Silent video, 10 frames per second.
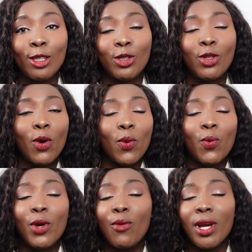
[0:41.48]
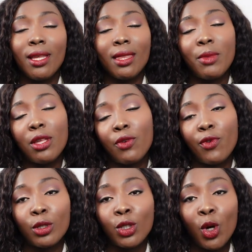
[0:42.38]
So, we're already in the month
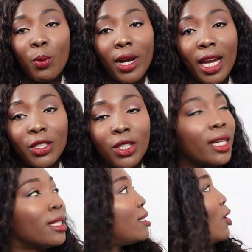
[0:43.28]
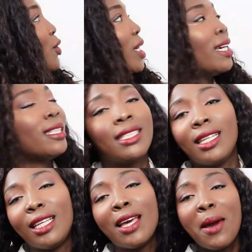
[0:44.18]
of October, as you can see. Oh, you can't
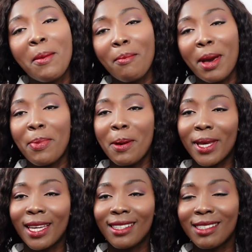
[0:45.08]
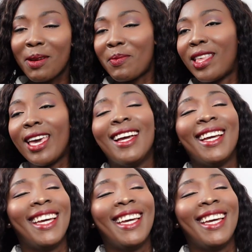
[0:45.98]
see, my pumpkin is up there.